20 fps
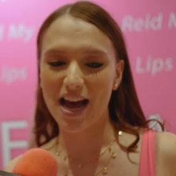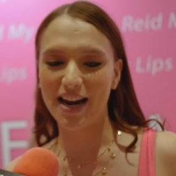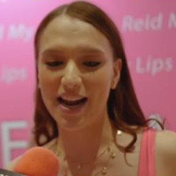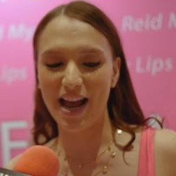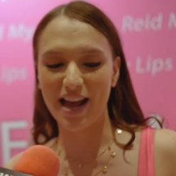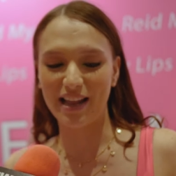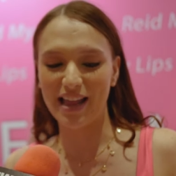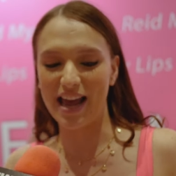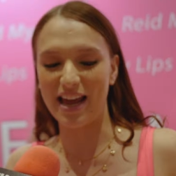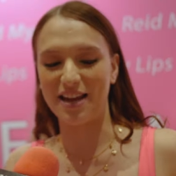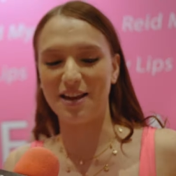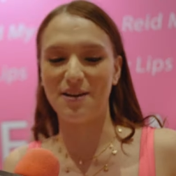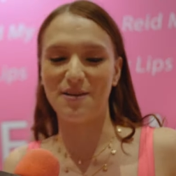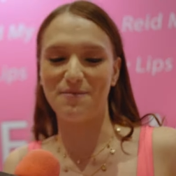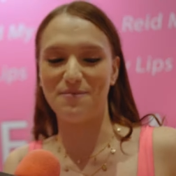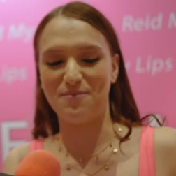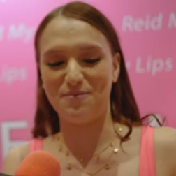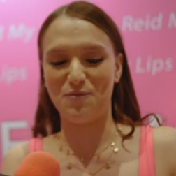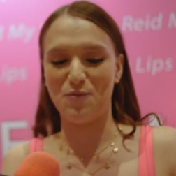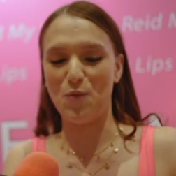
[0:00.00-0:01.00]
And I like
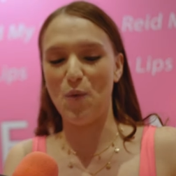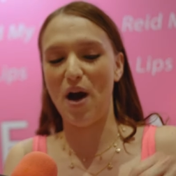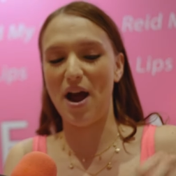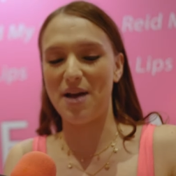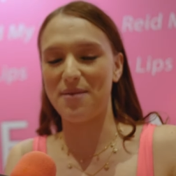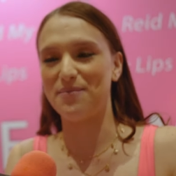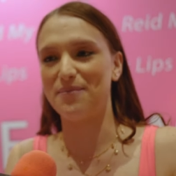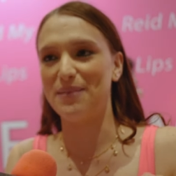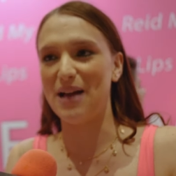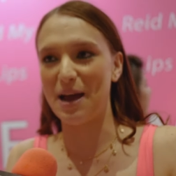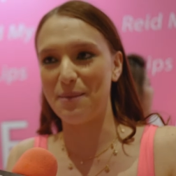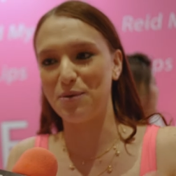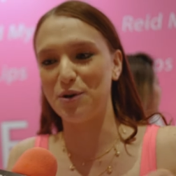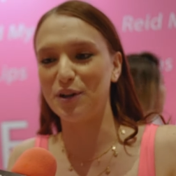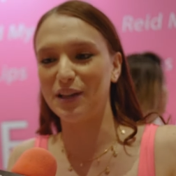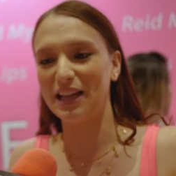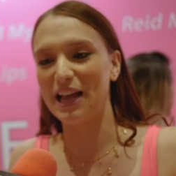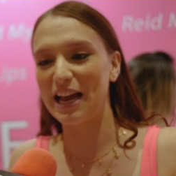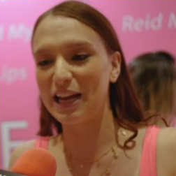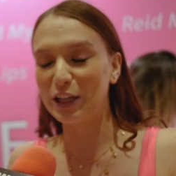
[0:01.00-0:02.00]
wipe, I
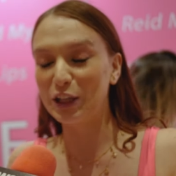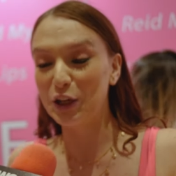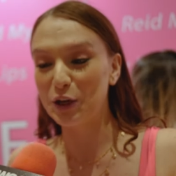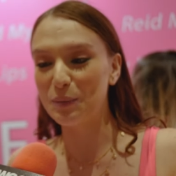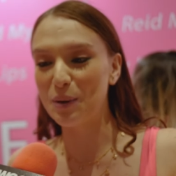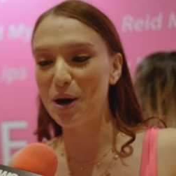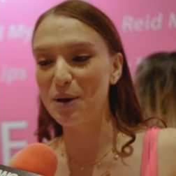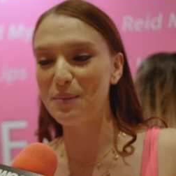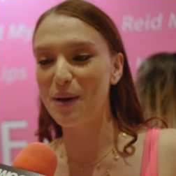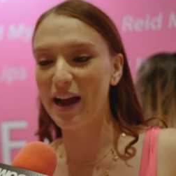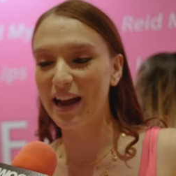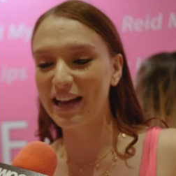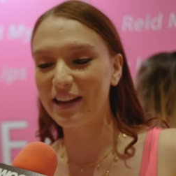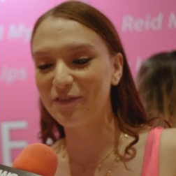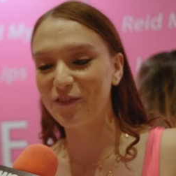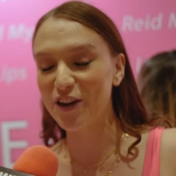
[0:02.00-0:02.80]
put like lube on my